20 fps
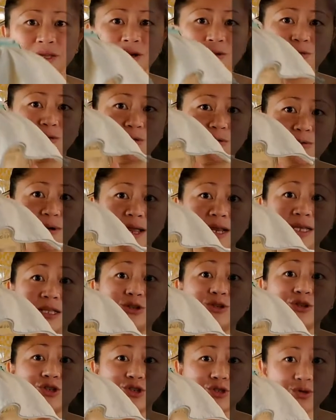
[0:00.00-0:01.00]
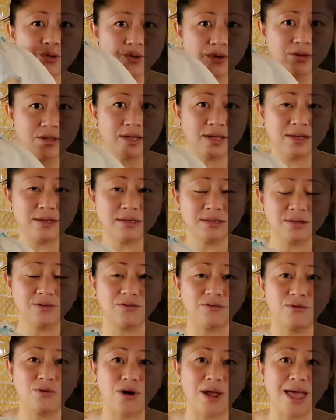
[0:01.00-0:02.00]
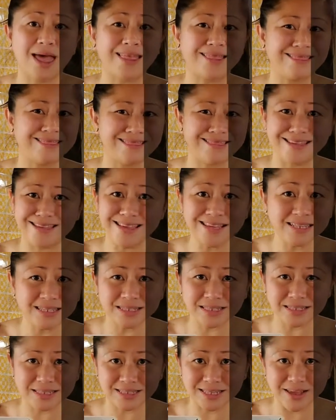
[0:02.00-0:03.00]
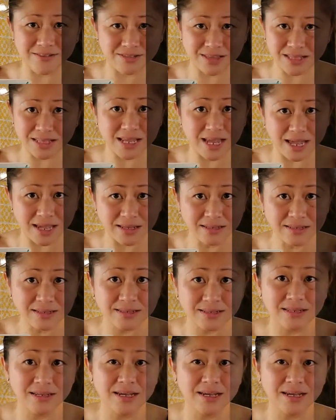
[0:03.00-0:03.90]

We're ready to store this for at least 7 days.